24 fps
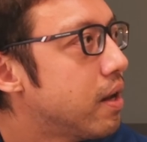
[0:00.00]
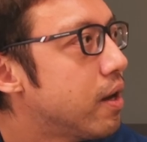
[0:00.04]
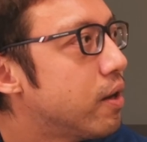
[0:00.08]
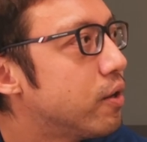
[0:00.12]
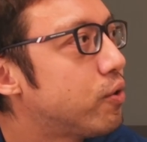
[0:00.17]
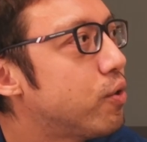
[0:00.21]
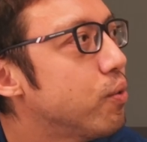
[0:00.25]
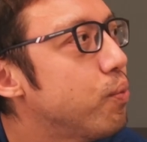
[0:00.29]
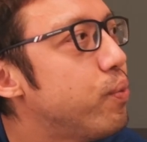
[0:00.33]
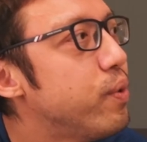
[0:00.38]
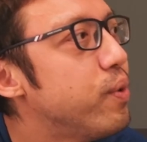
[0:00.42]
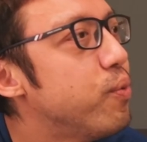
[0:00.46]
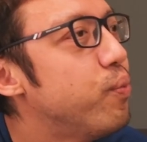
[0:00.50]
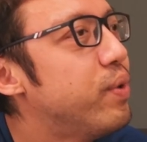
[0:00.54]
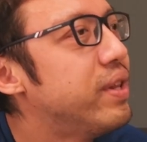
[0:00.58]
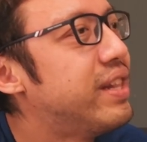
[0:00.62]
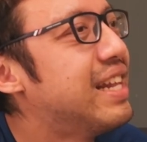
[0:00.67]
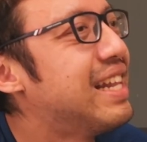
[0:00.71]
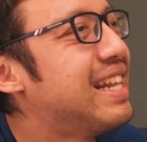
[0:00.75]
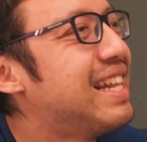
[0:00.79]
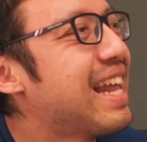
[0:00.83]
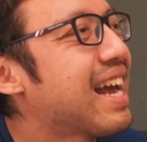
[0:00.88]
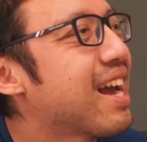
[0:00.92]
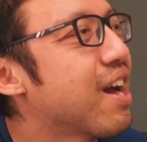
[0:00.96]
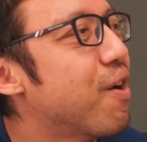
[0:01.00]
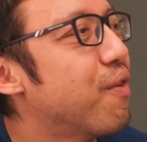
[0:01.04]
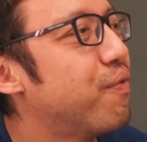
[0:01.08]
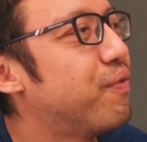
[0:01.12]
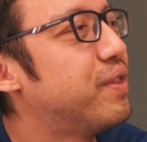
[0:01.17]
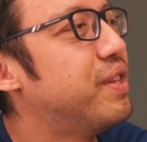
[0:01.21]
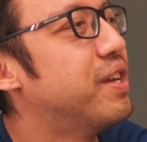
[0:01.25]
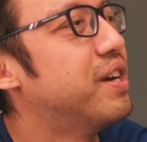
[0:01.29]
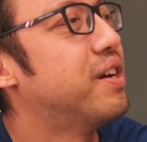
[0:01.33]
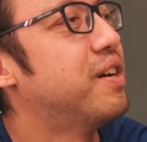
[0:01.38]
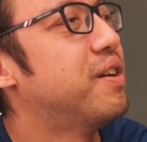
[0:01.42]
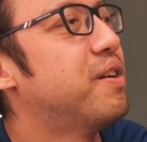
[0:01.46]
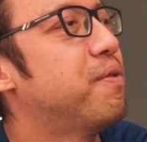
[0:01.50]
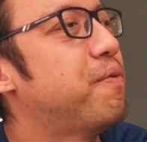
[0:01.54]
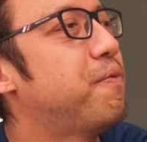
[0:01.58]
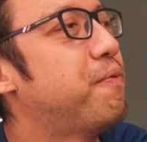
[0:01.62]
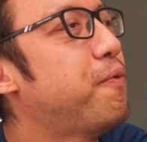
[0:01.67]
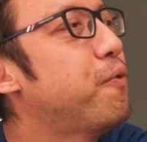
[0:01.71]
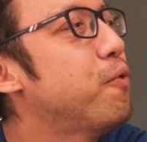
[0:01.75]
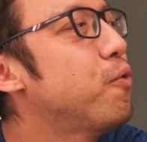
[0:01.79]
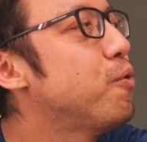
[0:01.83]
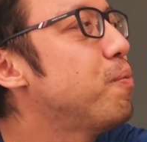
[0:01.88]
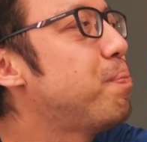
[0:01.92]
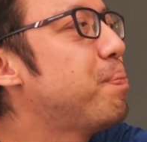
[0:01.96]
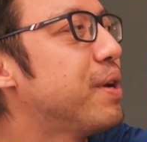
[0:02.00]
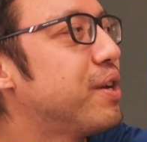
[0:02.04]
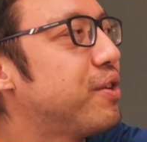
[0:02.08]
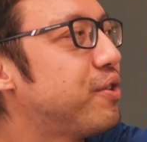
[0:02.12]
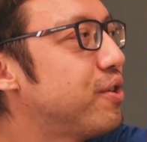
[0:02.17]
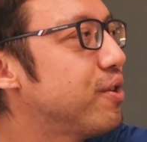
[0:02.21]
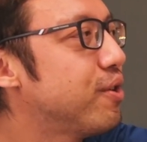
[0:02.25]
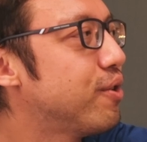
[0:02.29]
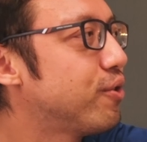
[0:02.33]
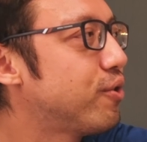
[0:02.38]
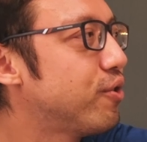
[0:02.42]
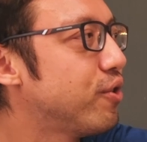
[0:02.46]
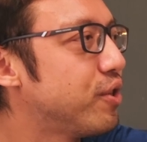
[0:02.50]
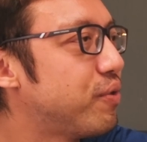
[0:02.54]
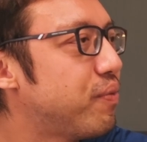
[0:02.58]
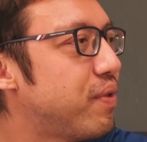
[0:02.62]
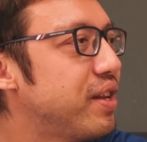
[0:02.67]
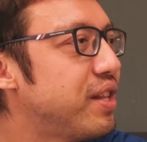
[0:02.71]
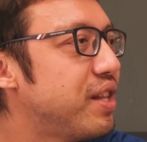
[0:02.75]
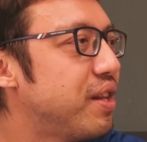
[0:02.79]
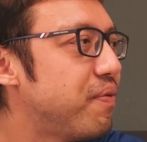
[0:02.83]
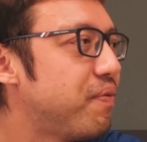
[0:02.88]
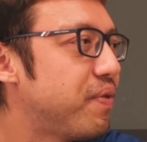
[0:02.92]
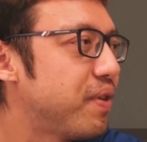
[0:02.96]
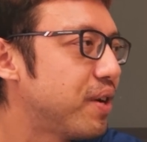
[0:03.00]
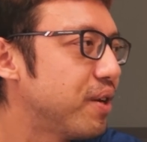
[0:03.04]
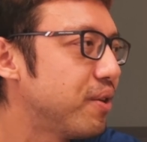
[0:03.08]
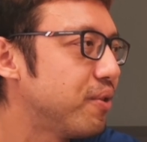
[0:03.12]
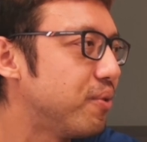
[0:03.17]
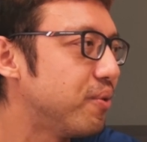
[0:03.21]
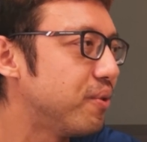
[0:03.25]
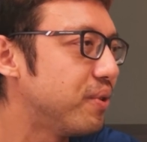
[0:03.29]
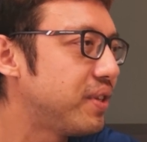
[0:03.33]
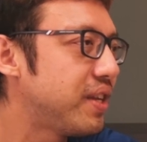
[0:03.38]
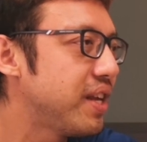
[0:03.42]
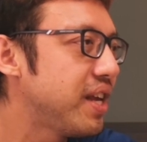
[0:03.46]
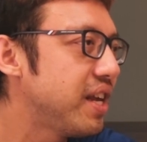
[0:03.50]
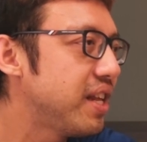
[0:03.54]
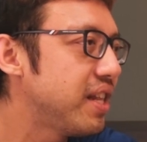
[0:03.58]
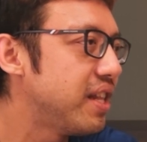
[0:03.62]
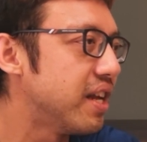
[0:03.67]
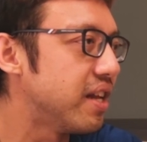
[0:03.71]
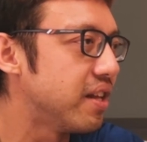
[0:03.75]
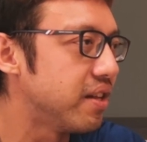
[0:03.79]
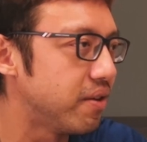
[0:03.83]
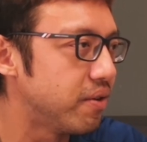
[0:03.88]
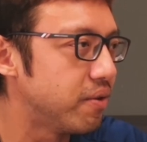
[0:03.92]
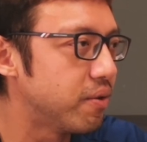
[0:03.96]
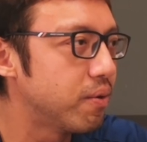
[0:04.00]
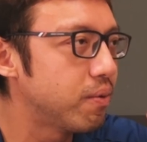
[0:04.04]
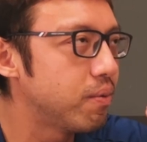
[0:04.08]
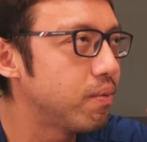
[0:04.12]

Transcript: Yeah. So with the lack of the full picture, so it's very difficult to say that